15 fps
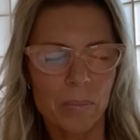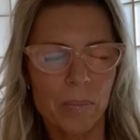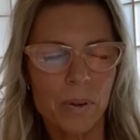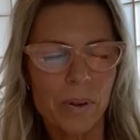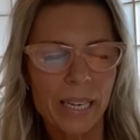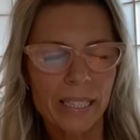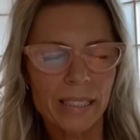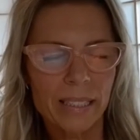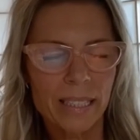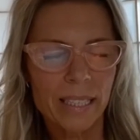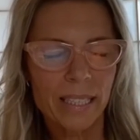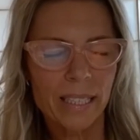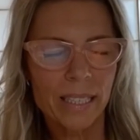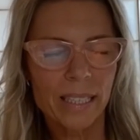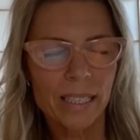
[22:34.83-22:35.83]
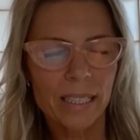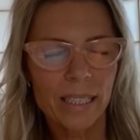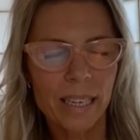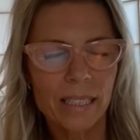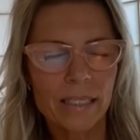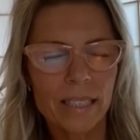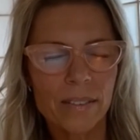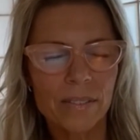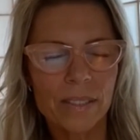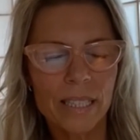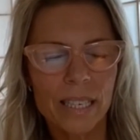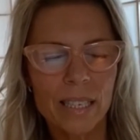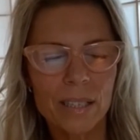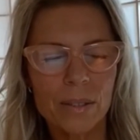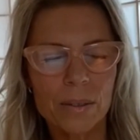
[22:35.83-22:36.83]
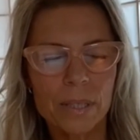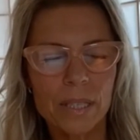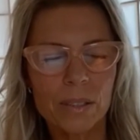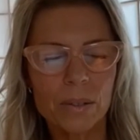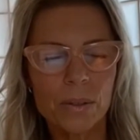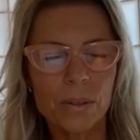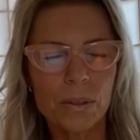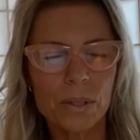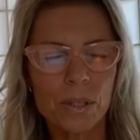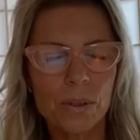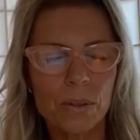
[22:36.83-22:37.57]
point, and definitely closing doors at